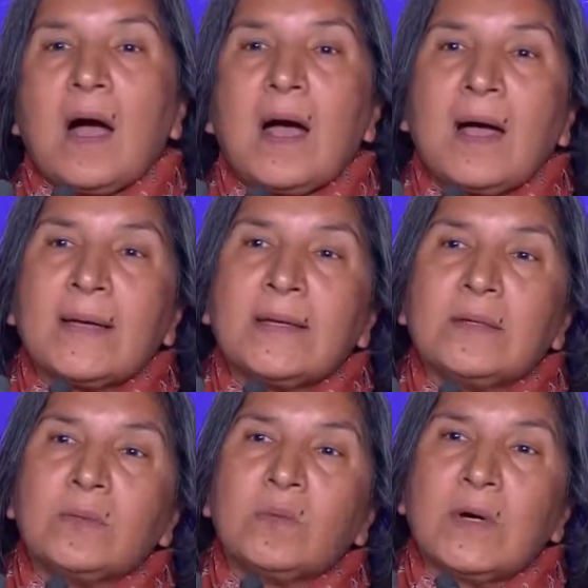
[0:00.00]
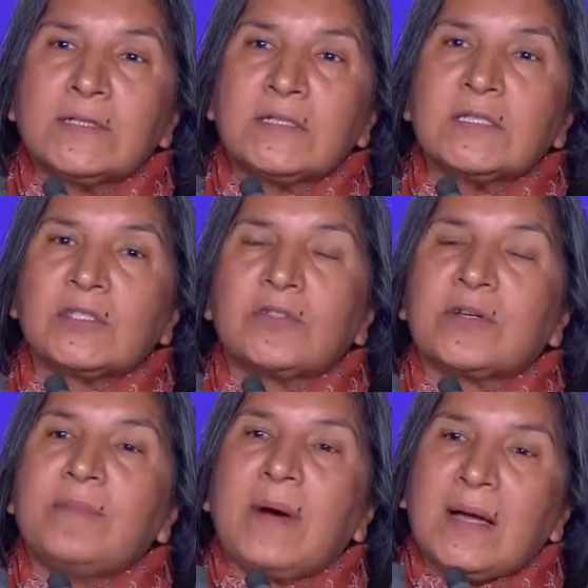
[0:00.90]
I wanted to
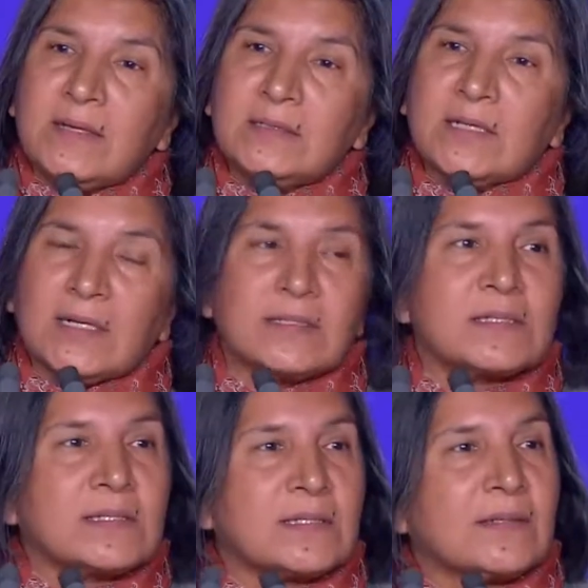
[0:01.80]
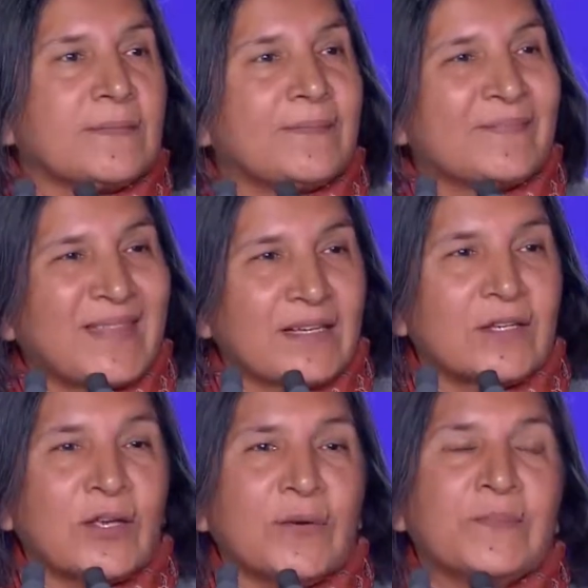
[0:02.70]
remind us,
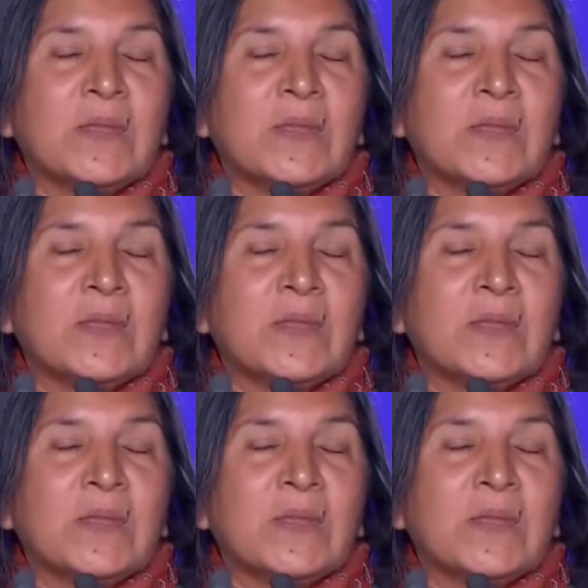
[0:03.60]
thank you.